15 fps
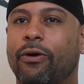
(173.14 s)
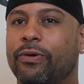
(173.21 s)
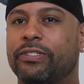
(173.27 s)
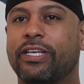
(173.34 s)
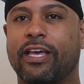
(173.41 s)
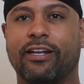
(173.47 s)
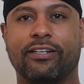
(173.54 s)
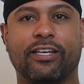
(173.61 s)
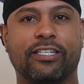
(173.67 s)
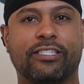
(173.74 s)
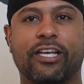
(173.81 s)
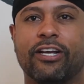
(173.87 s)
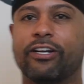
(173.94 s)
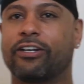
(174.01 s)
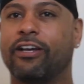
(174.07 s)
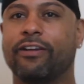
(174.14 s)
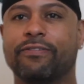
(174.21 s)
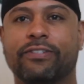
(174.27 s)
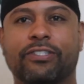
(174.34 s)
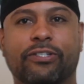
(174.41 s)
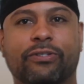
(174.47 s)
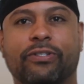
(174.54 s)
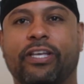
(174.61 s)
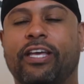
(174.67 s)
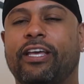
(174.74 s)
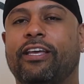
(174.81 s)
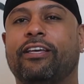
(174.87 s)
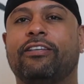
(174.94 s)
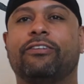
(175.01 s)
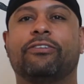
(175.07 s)
Always had a nice haircut every single
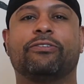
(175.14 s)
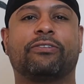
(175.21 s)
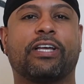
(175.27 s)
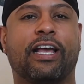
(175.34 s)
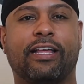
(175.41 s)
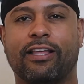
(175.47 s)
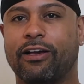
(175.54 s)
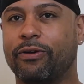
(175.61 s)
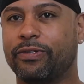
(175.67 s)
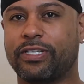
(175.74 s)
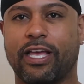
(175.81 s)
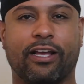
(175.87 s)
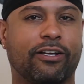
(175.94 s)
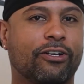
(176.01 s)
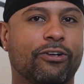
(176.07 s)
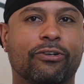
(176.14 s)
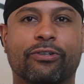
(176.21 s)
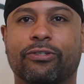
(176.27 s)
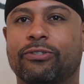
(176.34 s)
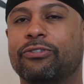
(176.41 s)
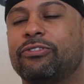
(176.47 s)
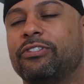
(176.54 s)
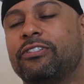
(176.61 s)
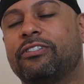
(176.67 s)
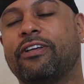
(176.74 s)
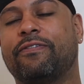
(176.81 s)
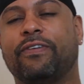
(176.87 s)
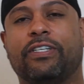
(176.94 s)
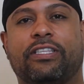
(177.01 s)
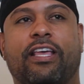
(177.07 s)
day, you know, guy that always had curls and
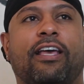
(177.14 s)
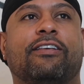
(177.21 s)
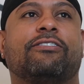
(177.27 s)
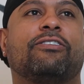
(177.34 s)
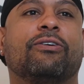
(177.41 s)
stuff like that.